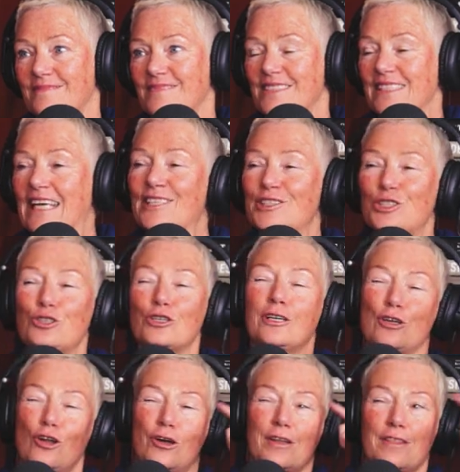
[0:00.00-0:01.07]
Huge, that took a
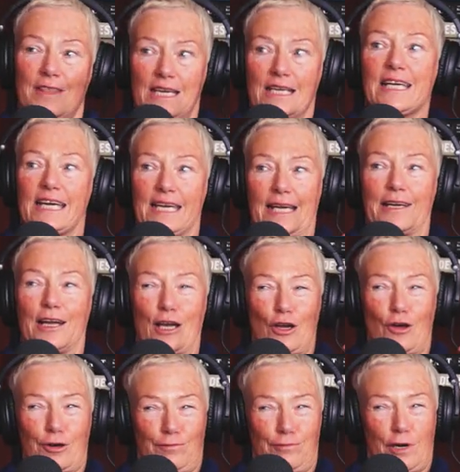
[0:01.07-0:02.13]
lot of uh, thinking uh, and a lot